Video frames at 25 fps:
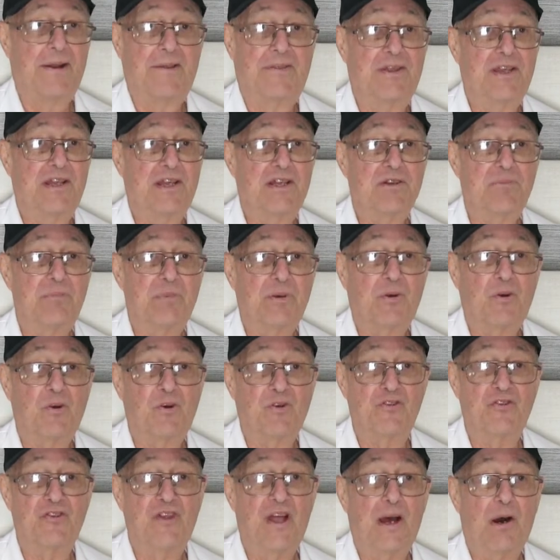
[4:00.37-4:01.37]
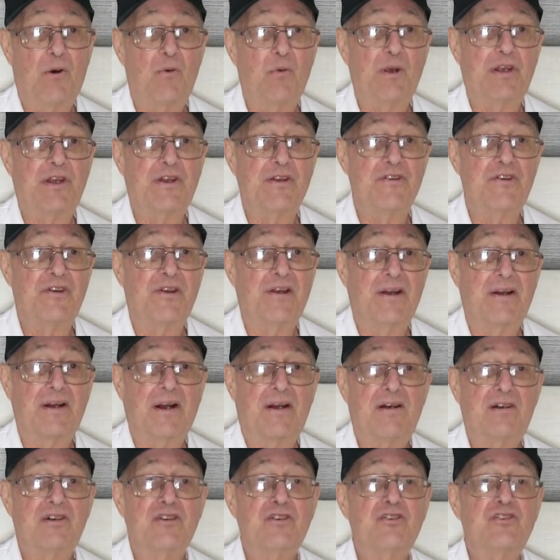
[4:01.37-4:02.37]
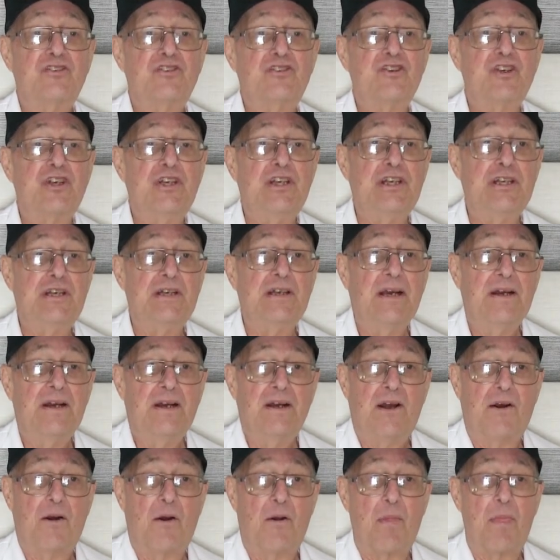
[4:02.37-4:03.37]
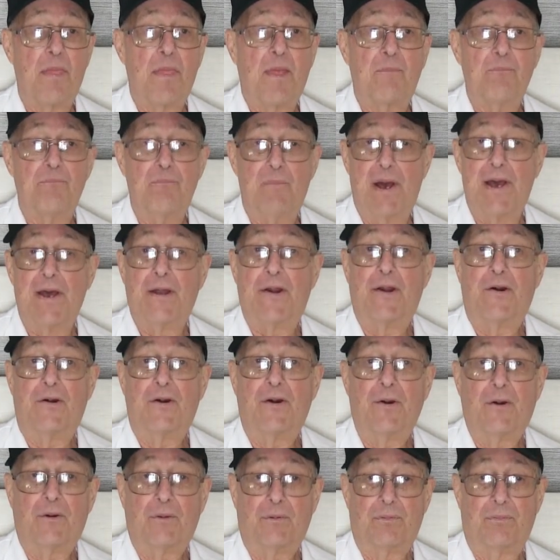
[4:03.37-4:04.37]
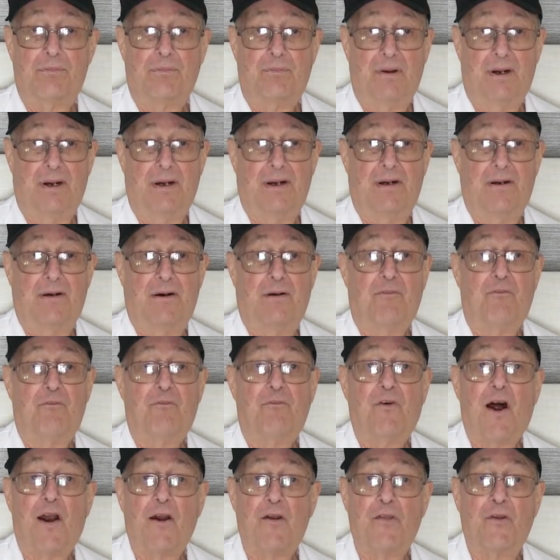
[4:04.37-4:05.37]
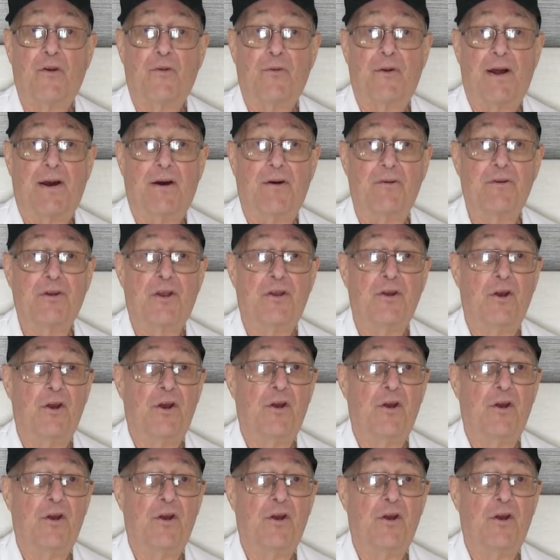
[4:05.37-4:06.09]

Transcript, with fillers: of things because now we could see better, farther out.